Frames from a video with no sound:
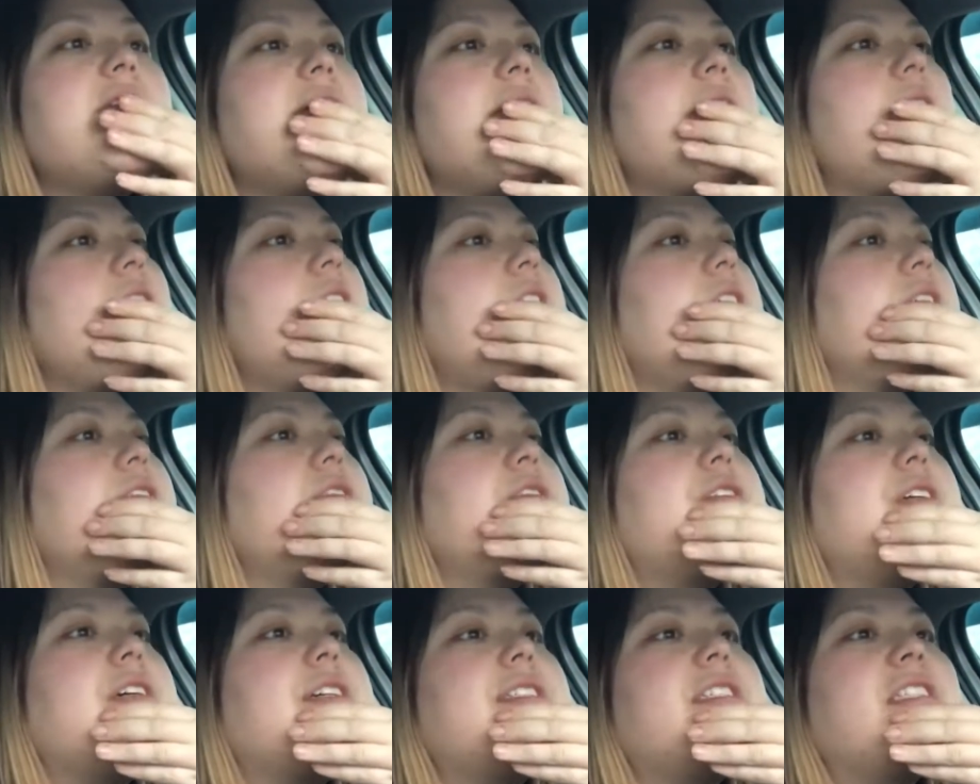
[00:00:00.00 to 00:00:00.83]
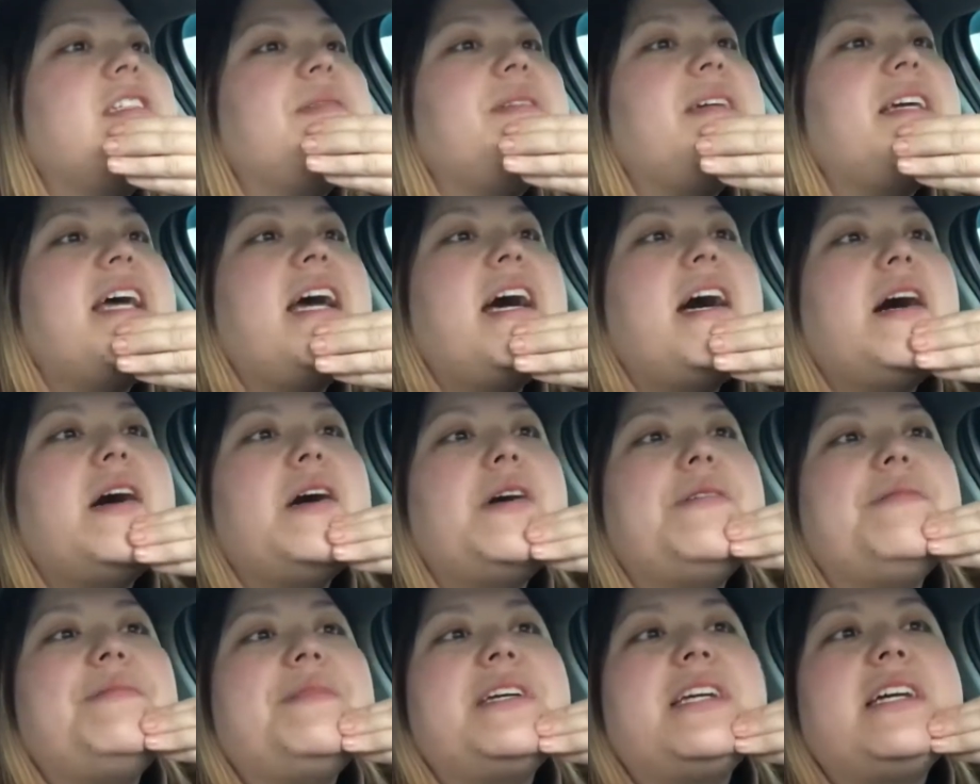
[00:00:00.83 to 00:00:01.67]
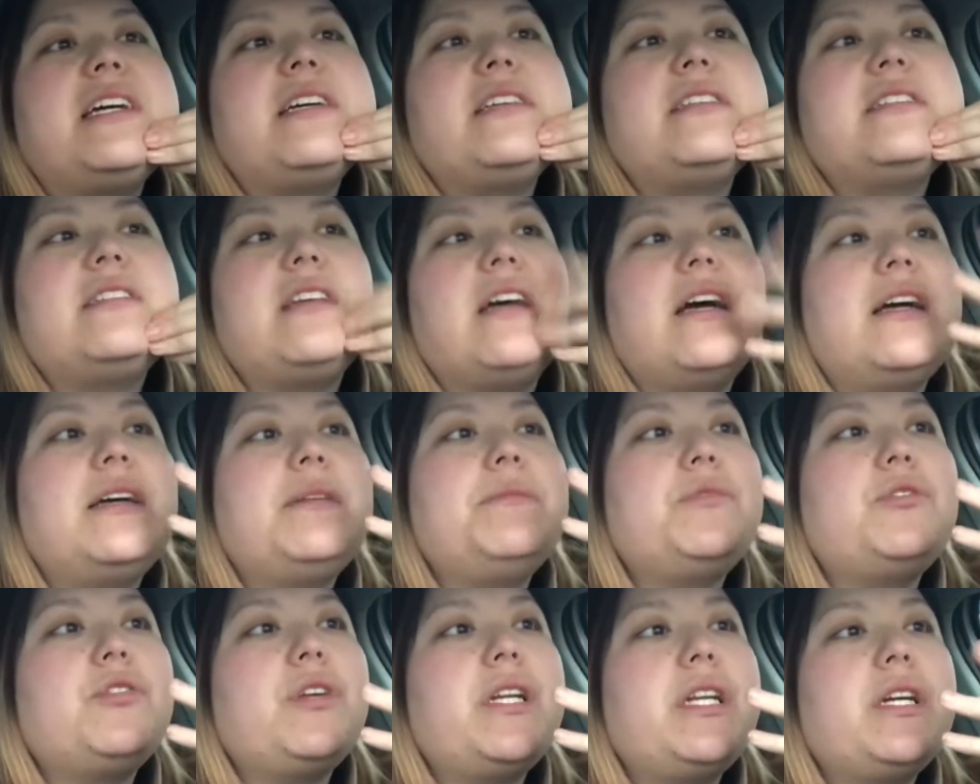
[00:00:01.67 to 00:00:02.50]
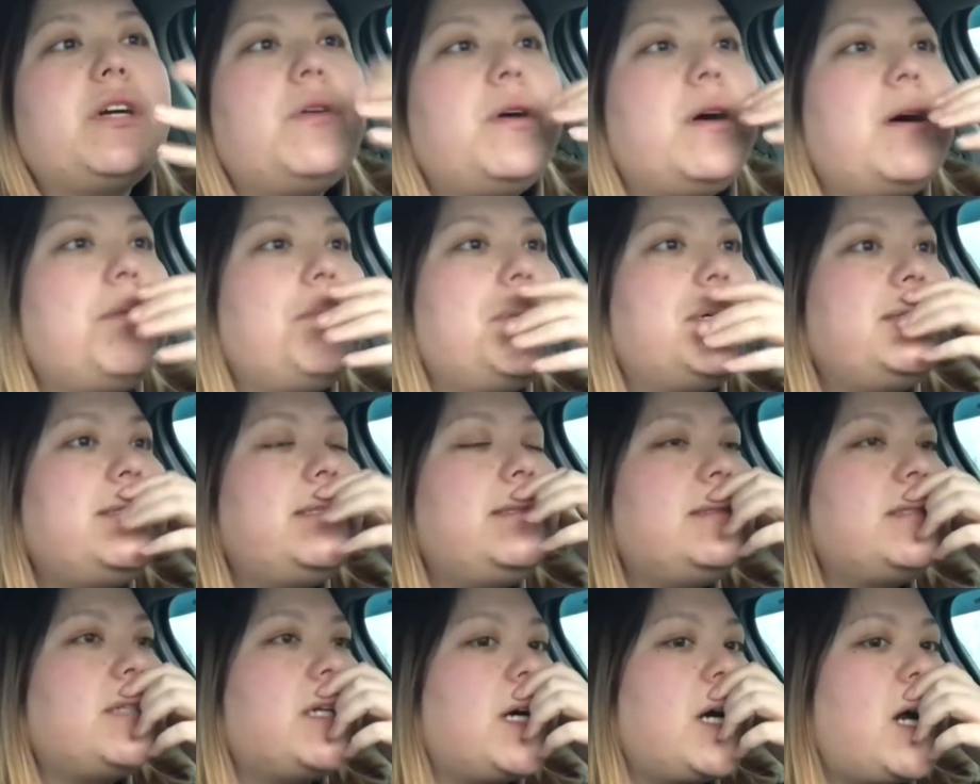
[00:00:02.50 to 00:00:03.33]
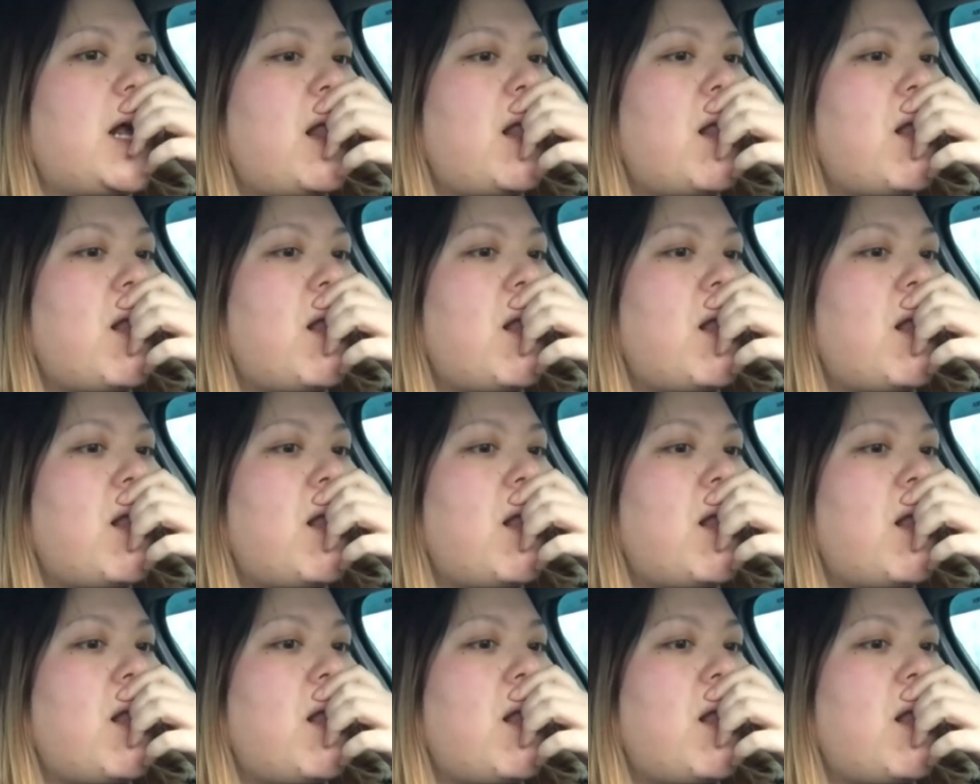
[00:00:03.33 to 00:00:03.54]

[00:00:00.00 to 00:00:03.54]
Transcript: And it's stressing me out because I'm trying to go help my sister.